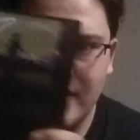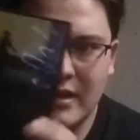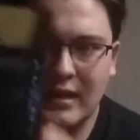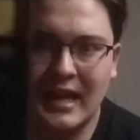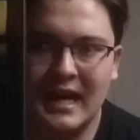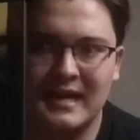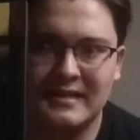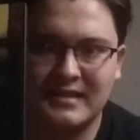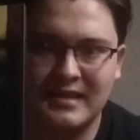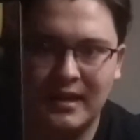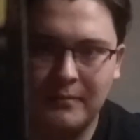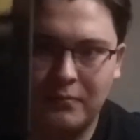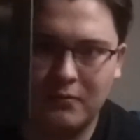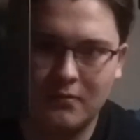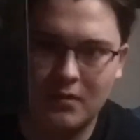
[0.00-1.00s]
The Last
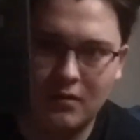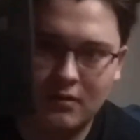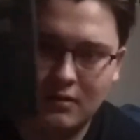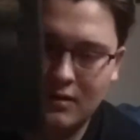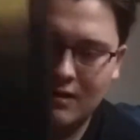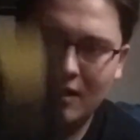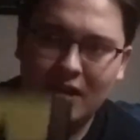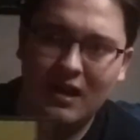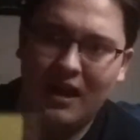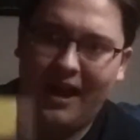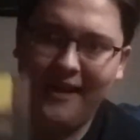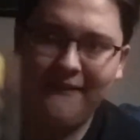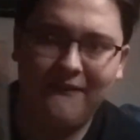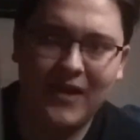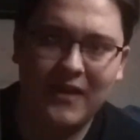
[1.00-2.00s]
Emperor.
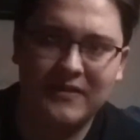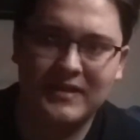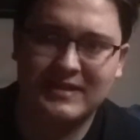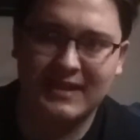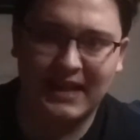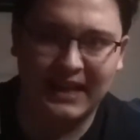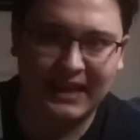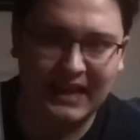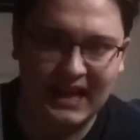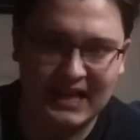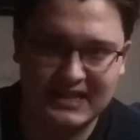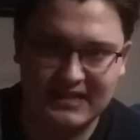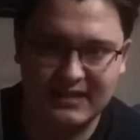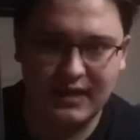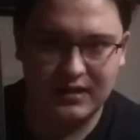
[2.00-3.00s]
I found this in a
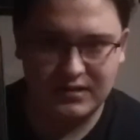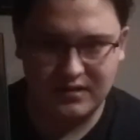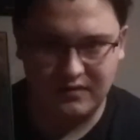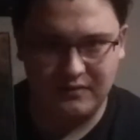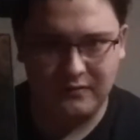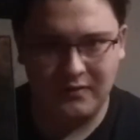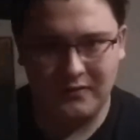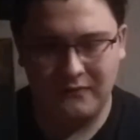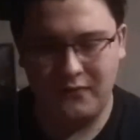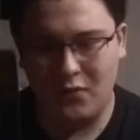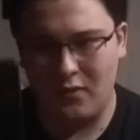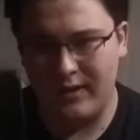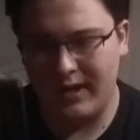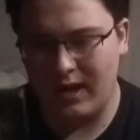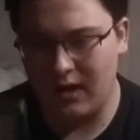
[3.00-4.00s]
gas station for
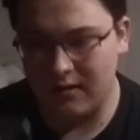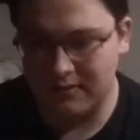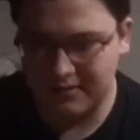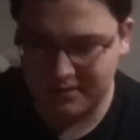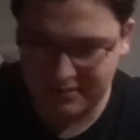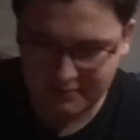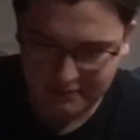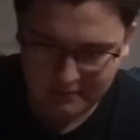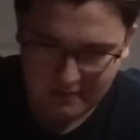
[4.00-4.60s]
$4.